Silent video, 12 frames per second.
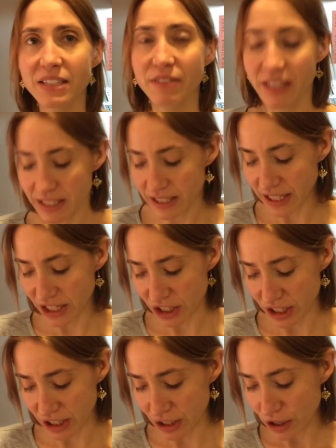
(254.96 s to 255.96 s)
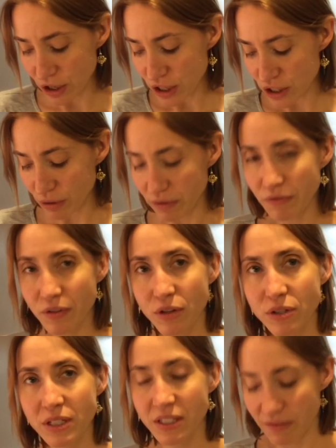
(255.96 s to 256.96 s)
ventilation, so
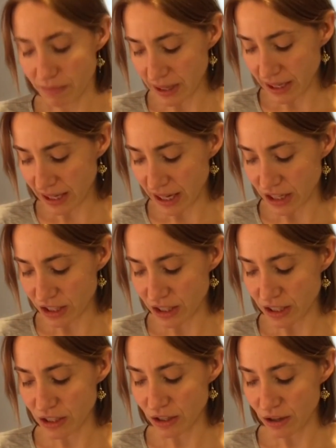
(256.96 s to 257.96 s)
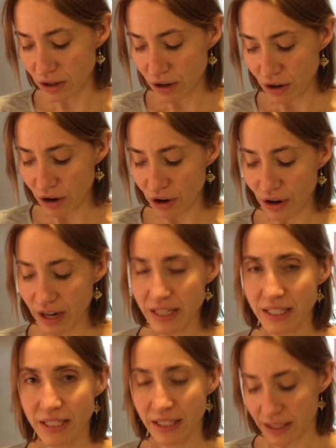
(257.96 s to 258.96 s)
infusions of medications are
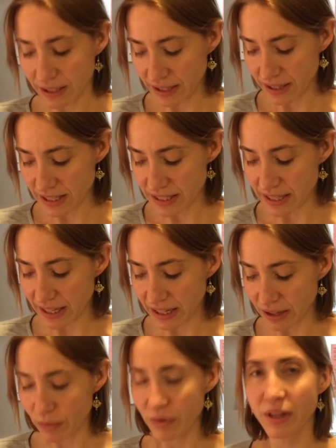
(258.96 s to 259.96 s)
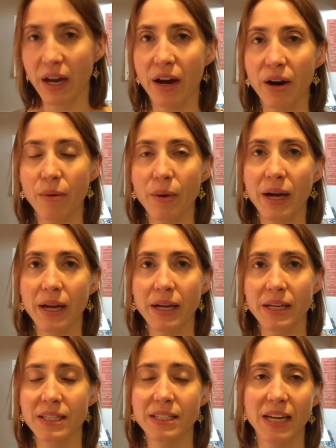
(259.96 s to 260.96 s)
ideal in this setting where the airway
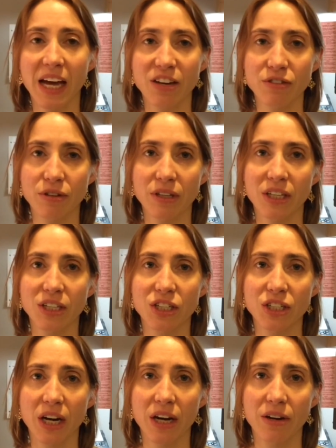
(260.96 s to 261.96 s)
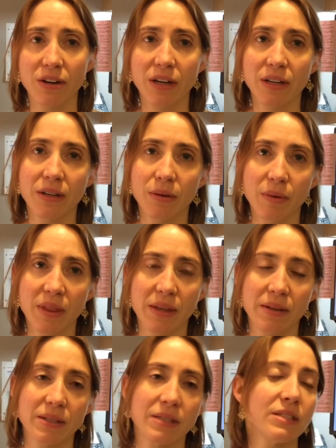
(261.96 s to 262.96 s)
is natural and shared with
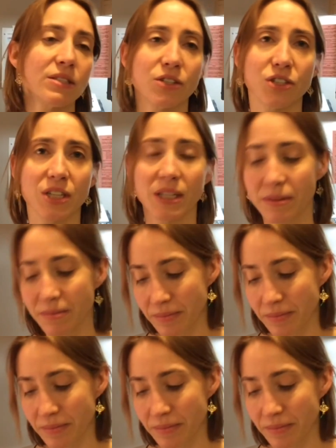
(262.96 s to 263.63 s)
the surgeon.